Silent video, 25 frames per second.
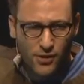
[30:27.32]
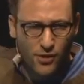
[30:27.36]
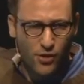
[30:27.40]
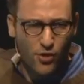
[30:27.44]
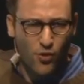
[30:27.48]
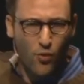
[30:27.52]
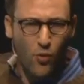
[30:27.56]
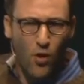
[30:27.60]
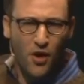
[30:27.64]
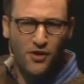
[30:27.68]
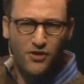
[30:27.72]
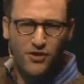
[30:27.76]
who
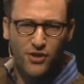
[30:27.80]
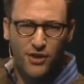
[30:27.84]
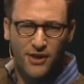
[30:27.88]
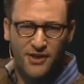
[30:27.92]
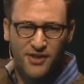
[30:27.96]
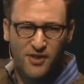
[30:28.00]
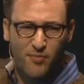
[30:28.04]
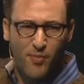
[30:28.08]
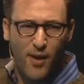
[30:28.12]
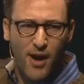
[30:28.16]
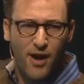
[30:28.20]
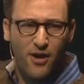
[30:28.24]
want to
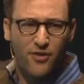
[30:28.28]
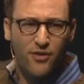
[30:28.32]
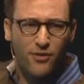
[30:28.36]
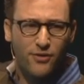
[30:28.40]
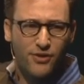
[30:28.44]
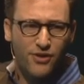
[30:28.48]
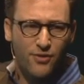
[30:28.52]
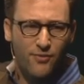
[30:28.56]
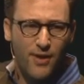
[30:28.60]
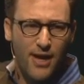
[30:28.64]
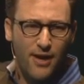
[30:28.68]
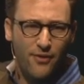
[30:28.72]
inspire those
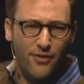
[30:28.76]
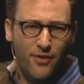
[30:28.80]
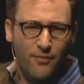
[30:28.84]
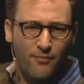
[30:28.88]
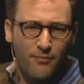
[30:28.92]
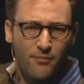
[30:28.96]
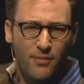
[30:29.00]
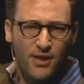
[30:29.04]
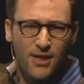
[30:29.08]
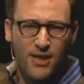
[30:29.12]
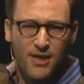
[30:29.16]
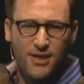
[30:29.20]
around
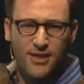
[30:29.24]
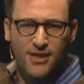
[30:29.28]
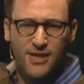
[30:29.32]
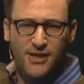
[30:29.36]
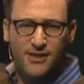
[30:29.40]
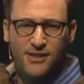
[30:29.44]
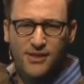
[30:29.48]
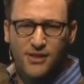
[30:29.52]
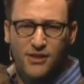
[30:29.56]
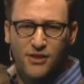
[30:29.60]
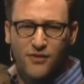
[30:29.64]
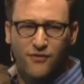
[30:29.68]
them.
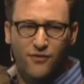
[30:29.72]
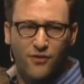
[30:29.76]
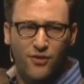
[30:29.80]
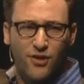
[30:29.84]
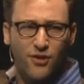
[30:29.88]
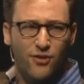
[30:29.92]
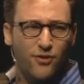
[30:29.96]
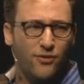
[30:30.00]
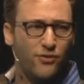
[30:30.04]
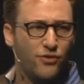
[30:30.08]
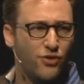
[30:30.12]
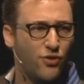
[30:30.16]
This is for
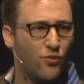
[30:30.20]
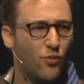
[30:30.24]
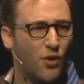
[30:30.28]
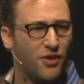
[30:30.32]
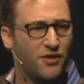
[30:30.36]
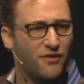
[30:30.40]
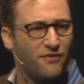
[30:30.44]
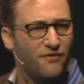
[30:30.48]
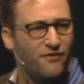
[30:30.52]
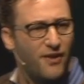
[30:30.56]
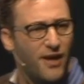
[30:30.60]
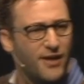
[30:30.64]
those who want
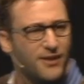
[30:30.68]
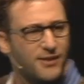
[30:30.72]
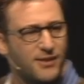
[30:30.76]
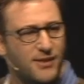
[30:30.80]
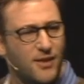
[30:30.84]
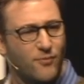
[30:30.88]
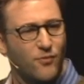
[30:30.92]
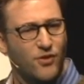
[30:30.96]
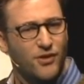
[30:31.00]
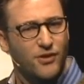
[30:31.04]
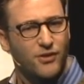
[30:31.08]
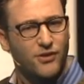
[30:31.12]
to find
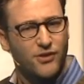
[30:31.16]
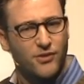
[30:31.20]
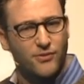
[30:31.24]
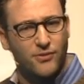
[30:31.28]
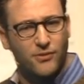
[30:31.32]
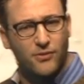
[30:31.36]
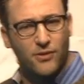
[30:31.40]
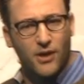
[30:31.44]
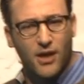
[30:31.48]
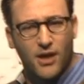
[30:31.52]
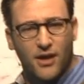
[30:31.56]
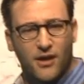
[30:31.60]
someone
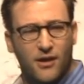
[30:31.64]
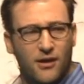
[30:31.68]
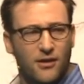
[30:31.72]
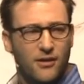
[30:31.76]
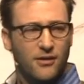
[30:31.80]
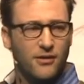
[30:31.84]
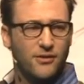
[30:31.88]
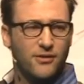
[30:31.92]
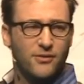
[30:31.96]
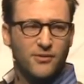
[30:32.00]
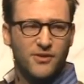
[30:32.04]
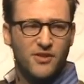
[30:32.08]
to
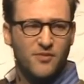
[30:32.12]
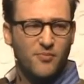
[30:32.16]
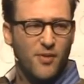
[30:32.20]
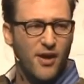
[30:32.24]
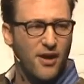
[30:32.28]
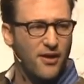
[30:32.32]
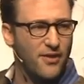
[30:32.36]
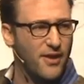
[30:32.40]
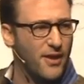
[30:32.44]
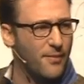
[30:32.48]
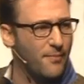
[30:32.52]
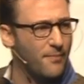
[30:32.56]

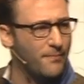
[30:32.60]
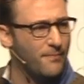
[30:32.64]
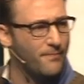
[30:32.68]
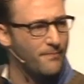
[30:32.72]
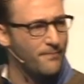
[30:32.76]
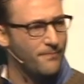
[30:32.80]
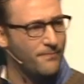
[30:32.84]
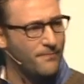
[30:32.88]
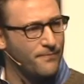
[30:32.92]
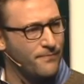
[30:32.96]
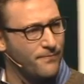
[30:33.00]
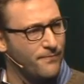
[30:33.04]
inspire them.
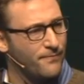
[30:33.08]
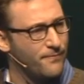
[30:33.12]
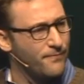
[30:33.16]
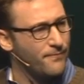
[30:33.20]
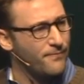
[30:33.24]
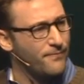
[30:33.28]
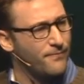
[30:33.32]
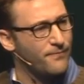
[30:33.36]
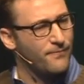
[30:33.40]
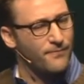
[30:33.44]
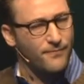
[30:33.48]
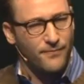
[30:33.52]

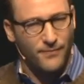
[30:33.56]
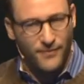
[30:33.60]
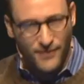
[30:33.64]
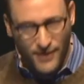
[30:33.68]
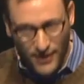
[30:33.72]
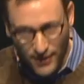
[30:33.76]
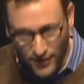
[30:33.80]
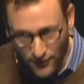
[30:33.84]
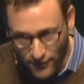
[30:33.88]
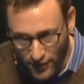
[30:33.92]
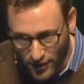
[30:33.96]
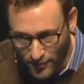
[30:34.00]

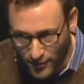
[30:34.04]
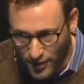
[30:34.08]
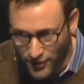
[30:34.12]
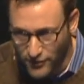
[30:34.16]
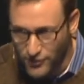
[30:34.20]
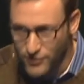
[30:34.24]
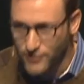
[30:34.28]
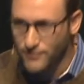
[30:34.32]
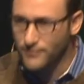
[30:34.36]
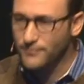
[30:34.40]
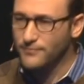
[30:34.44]
Thank you very much.